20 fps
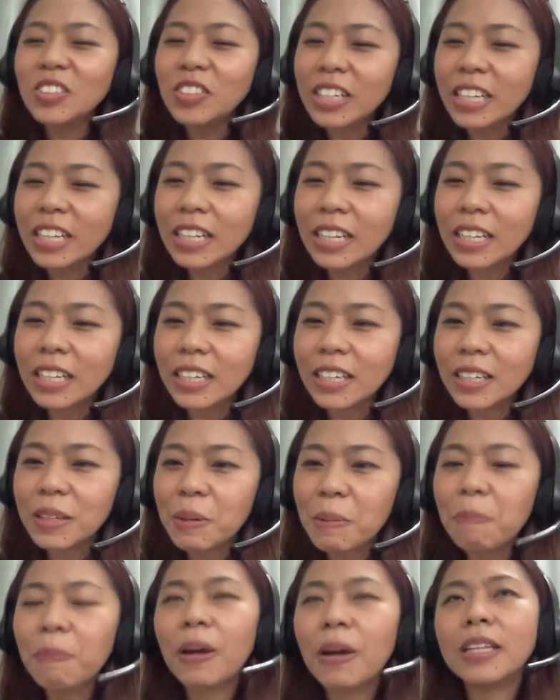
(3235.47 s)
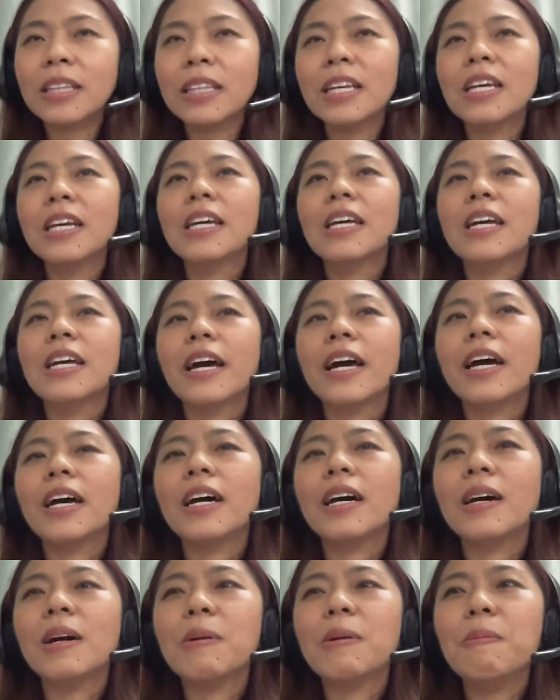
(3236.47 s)
really, but
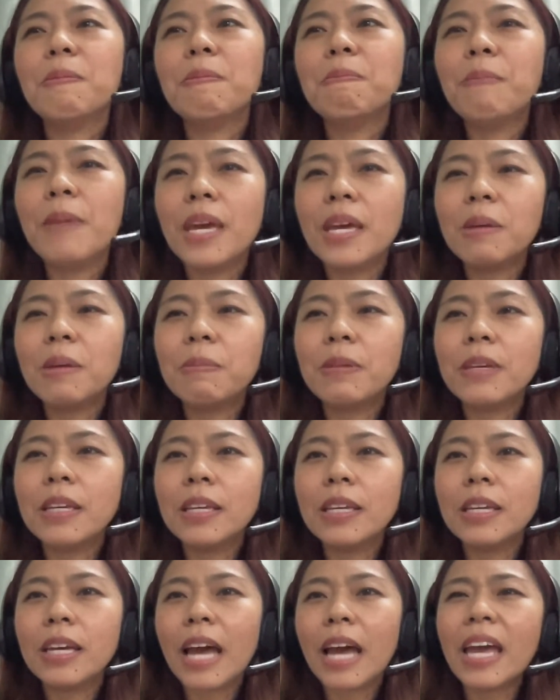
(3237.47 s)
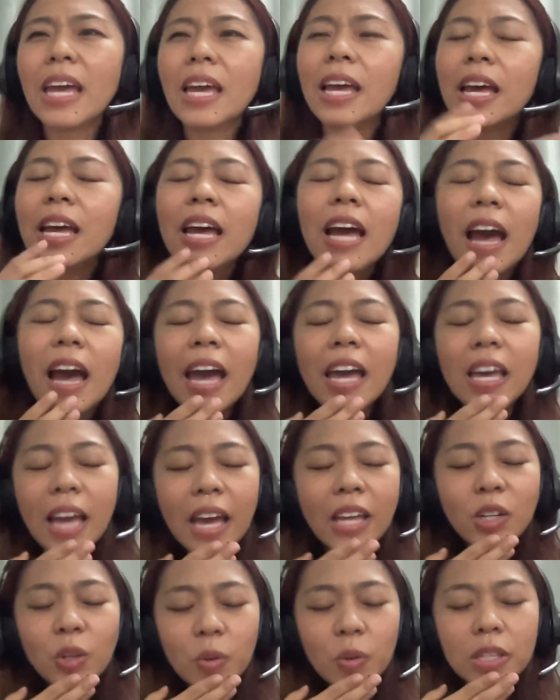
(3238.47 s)
maybe
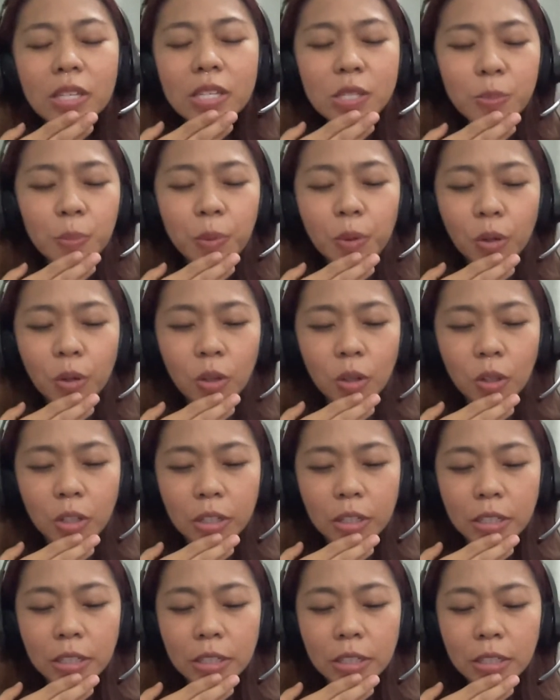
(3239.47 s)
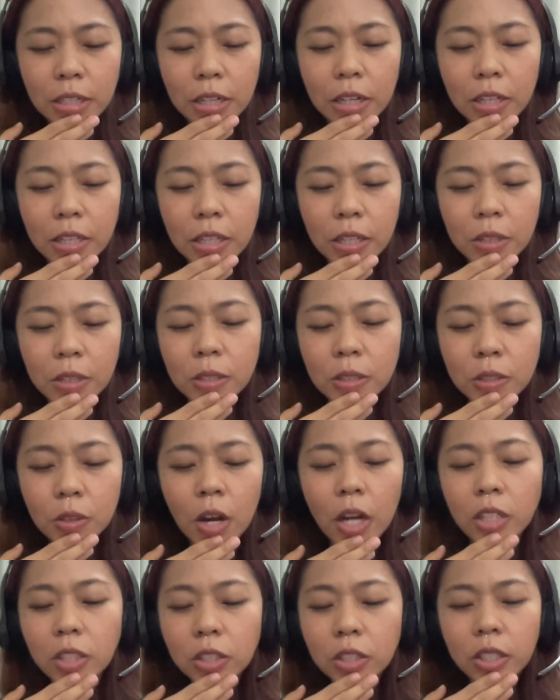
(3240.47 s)
I know this book that
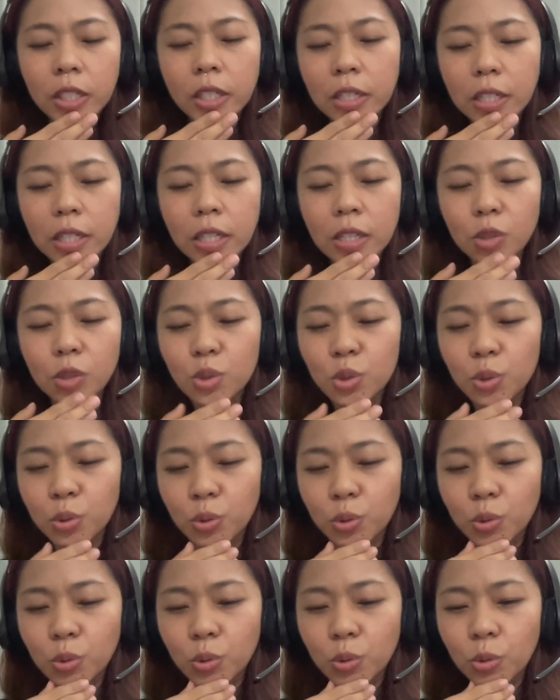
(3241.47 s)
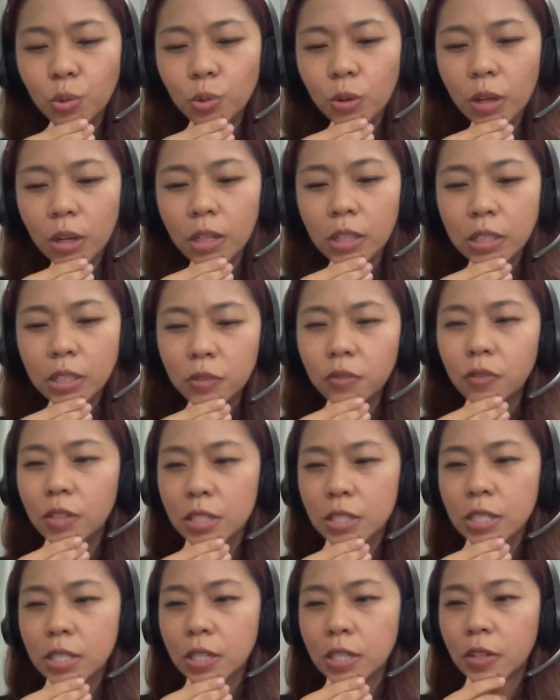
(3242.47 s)
got turned into a TV
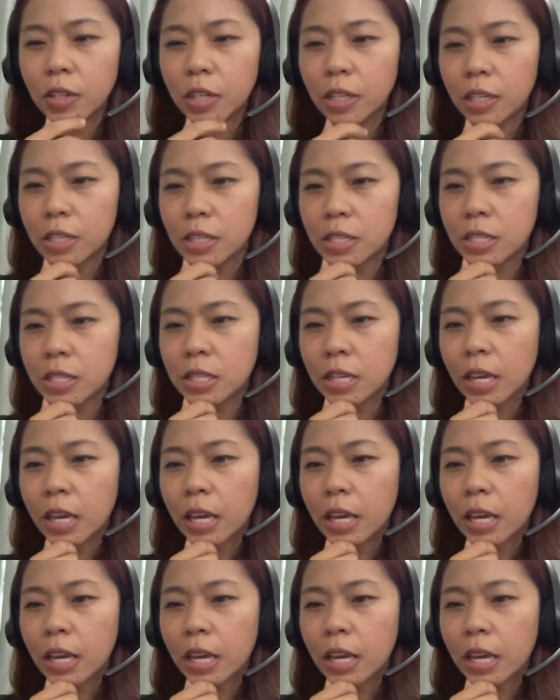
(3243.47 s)
series.